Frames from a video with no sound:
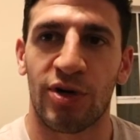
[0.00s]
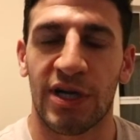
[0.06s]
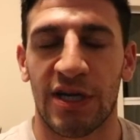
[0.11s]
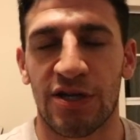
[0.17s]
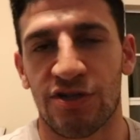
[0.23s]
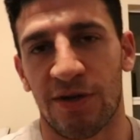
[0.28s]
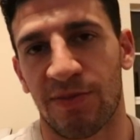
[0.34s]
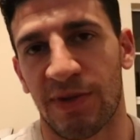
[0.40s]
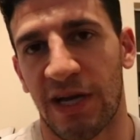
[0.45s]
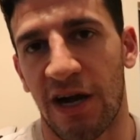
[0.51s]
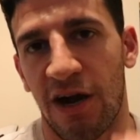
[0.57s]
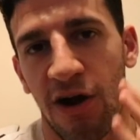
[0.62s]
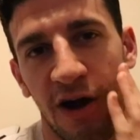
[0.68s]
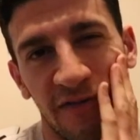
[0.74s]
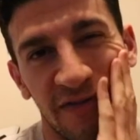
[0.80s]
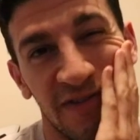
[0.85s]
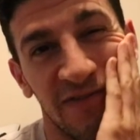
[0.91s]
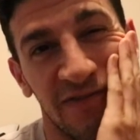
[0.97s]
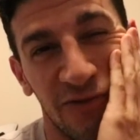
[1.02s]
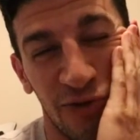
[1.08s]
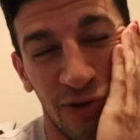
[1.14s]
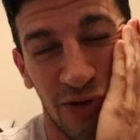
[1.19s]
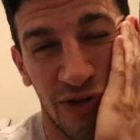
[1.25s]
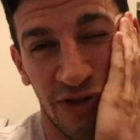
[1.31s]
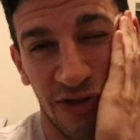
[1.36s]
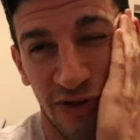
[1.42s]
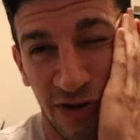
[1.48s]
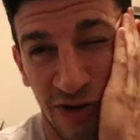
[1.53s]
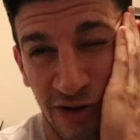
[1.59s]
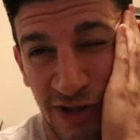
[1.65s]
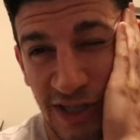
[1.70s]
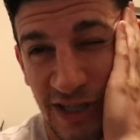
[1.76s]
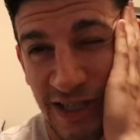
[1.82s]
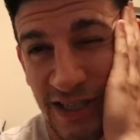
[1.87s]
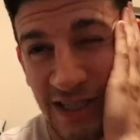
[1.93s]
I gotta drop the car off at
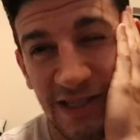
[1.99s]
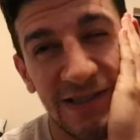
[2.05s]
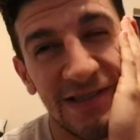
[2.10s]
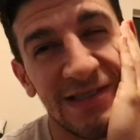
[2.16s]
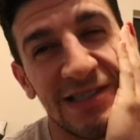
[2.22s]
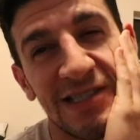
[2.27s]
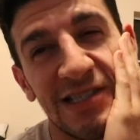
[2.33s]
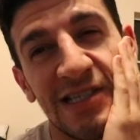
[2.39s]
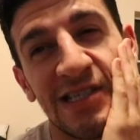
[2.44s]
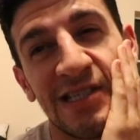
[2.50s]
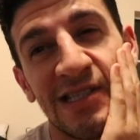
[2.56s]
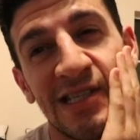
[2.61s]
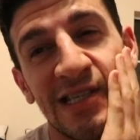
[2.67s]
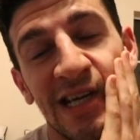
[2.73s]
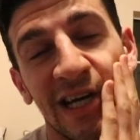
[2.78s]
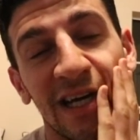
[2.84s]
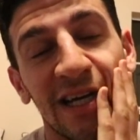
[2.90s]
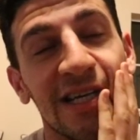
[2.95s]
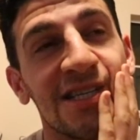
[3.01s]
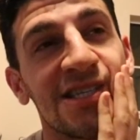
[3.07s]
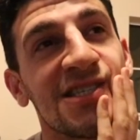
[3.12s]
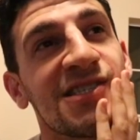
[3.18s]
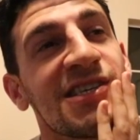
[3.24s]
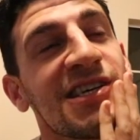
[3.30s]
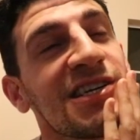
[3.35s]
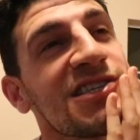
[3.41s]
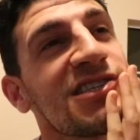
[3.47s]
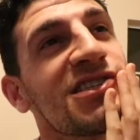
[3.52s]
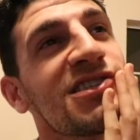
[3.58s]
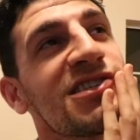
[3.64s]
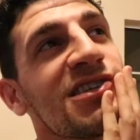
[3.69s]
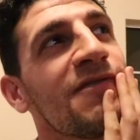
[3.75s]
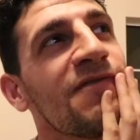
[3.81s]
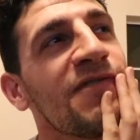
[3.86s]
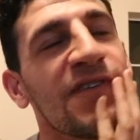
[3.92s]
4:30, and then I got a
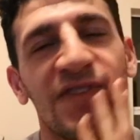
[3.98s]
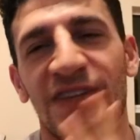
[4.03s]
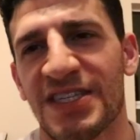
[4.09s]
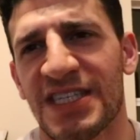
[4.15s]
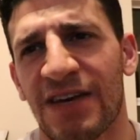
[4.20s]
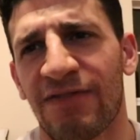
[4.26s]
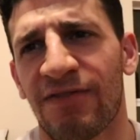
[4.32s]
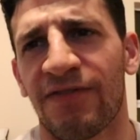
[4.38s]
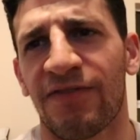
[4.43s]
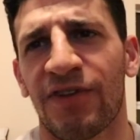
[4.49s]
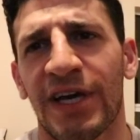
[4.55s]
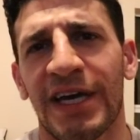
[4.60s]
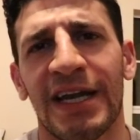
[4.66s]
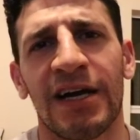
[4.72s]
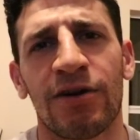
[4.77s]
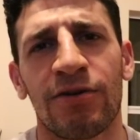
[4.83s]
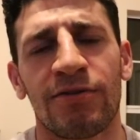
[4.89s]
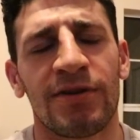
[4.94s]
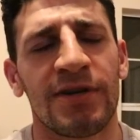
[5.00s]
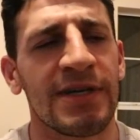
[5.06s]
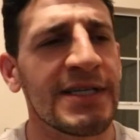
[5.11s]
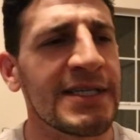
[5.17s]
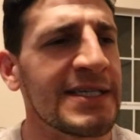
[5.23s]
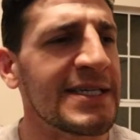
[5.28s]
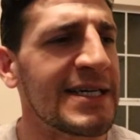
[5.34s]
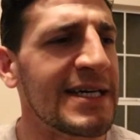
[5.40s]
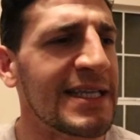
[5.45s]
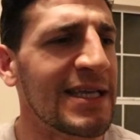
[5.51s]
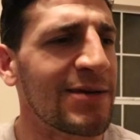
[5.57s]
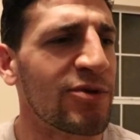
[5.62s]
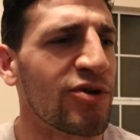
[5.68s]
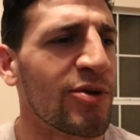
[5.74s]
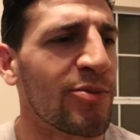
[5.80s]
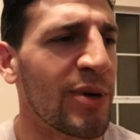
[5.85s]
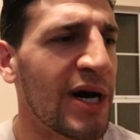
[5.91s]
6:57 flight out, and then
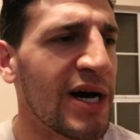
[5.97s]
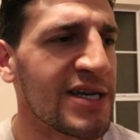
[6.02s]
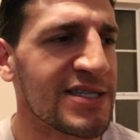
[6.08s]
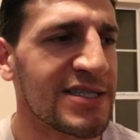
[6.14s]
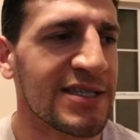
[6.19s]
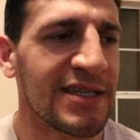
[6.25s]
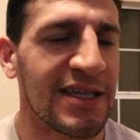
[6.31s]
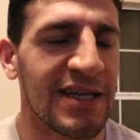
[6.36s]
I'm going to Boston.